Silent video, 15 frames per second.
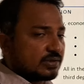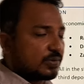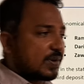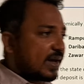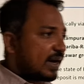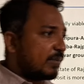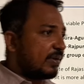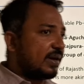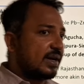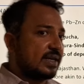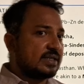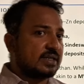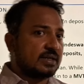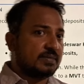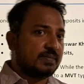So Aravalli
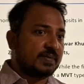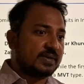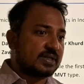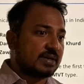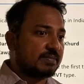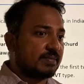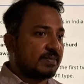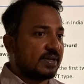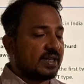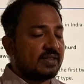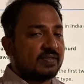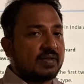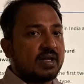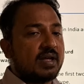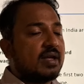region, which are
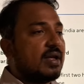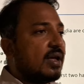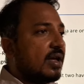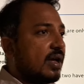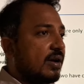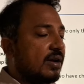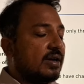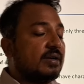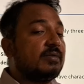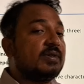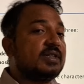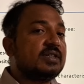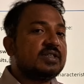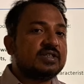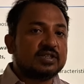
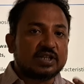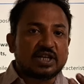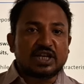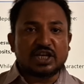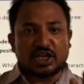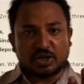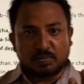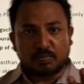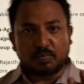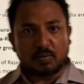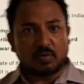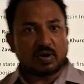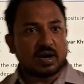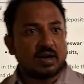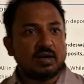which has three
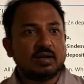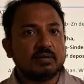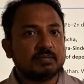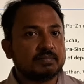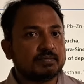important